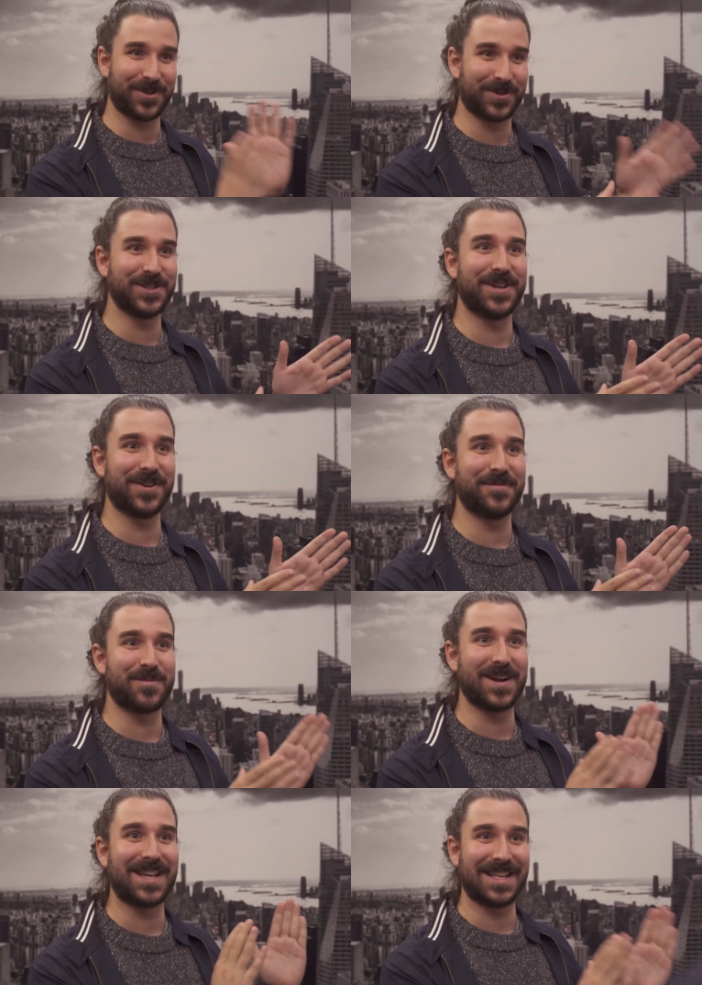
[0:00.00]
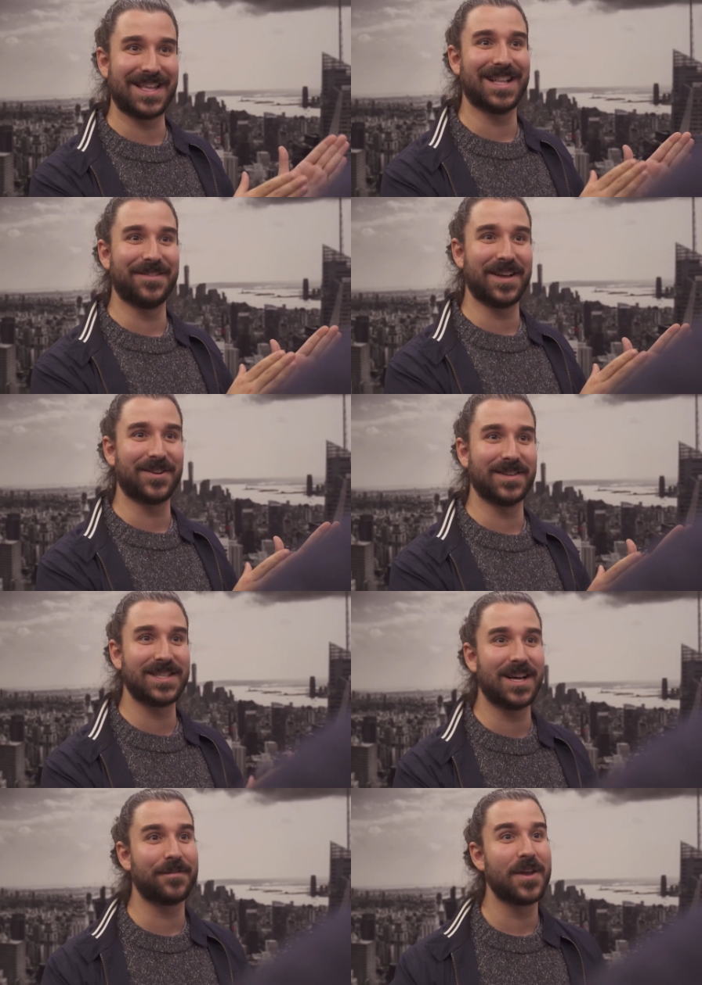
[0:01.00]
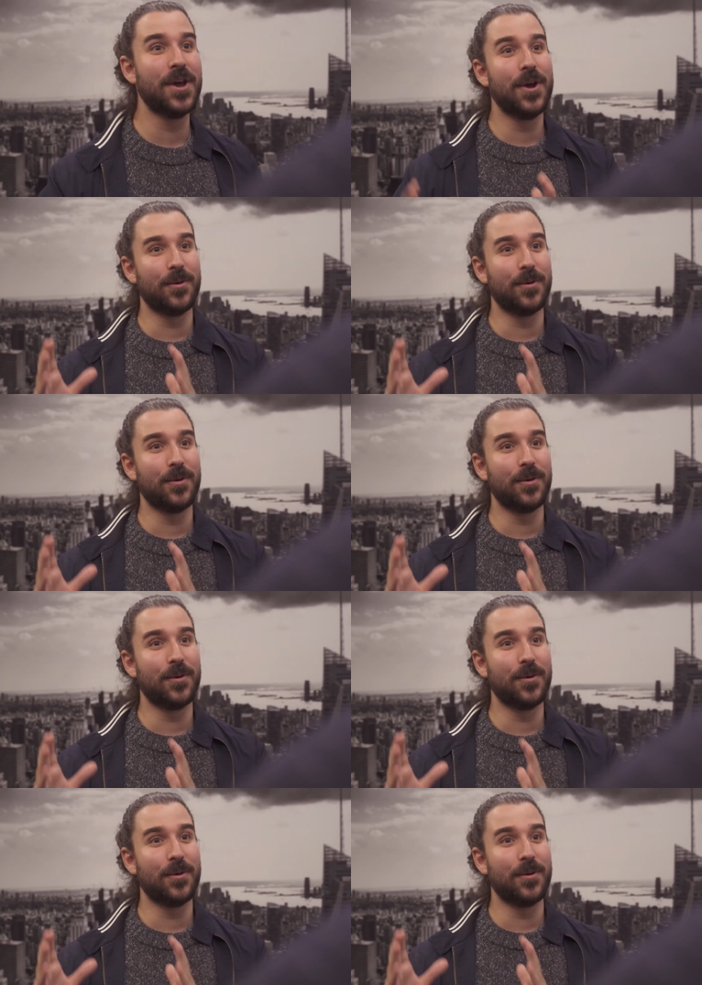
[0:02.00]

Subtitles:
regenerative braking in the elevator itself